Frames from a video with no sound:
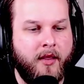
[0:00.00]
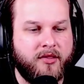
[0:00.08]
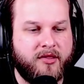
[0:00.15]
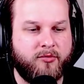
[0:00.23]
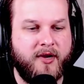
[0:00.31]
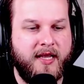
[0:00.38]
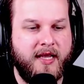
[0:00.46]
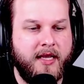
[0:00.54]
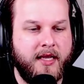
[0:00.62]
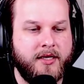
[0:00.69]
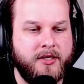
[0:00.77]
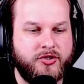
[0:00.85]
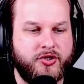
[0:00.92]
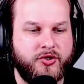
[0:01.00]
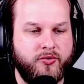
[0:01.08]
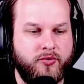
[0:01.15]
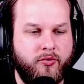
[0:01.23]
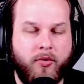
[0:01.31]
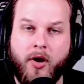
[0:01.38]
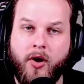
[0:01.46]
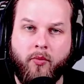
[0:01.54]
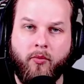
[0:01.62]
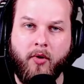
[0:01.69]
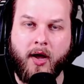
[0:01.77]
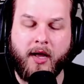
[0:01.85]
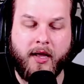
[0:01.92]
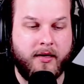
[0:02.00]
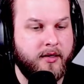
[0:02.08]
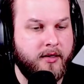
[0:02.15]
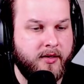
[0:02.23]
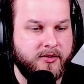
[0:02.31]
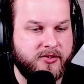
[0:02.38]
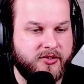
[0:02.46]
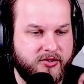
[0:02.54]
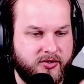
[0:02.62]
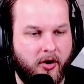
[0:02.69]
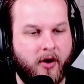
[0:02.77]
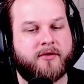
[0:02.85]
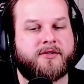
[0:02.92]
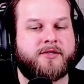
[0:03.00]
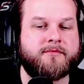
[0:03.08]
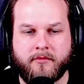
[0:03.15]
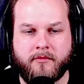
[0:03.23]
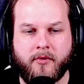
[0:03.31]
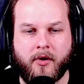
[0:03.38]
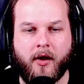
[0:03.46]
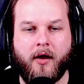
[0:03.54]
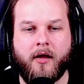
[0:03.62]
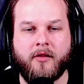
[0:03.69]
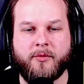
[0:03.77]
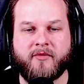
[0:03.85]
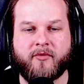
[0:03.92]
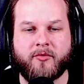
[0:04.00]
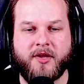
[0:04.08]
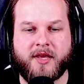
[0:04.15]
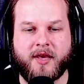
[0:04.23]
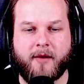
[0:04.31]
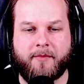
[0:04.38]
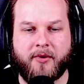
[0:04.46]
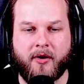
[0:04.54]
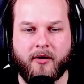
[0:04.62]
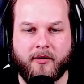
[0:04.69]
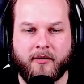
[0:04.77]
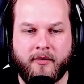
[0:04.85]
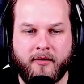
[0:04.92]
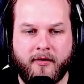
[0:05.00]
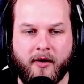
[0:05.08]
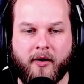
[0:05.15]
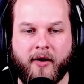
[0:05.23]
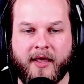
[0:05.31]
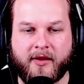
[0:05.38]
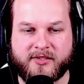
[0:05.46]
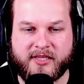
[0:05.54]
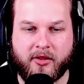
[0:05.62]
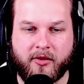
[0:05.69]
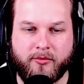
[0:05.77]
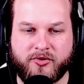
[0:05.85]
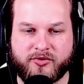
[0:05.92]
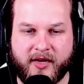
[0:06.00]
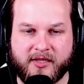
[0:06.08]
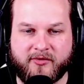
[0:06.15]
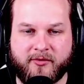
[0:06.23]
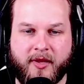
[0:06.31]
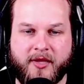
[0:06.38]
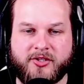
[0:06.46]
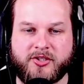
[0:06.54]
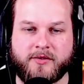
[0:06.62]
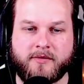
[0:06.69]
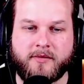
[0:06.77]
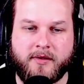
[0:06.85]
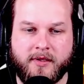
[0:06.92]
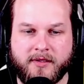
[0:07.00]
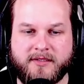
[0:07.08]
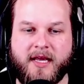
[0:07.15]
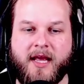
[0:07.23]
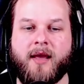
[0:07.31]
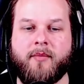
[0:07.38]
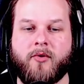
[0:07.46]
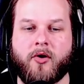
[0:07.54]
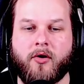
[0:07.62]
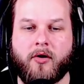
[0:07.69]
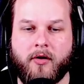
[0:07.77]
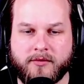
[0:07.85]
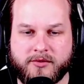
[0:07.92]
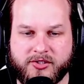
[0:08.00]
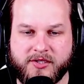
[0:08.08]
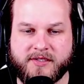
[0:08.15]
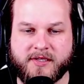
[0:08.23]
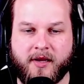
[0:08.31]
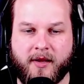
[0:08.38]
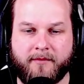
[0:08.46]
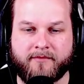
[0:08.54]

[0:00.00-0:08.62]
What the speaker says: 3, 2, 1, start. Oh, a little bit of a recap here. Oh yeah, their Sailor Moon transformation. Damn girl, she's very